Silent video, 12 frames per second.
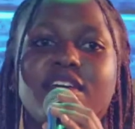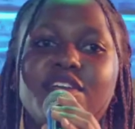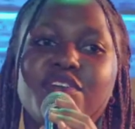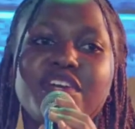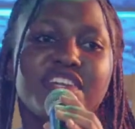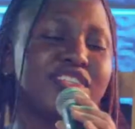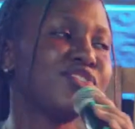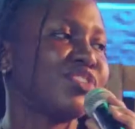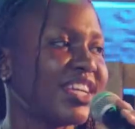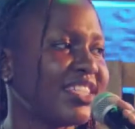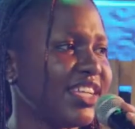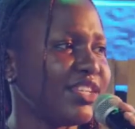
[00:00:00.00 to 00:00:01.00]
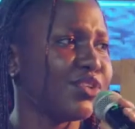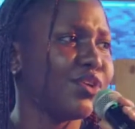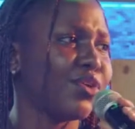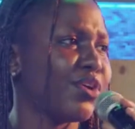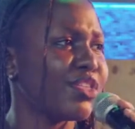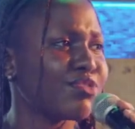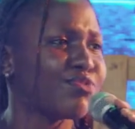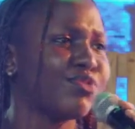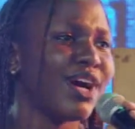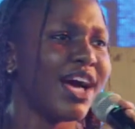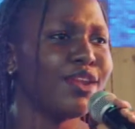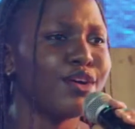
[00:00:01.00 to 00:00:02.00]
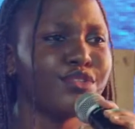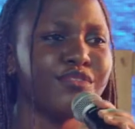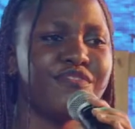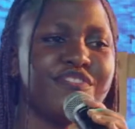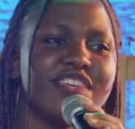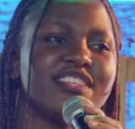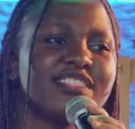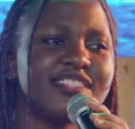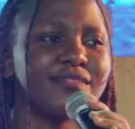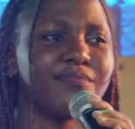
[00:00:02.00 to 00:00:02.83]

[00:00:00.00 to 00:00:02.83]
You're distracted. You're going through a lot of things.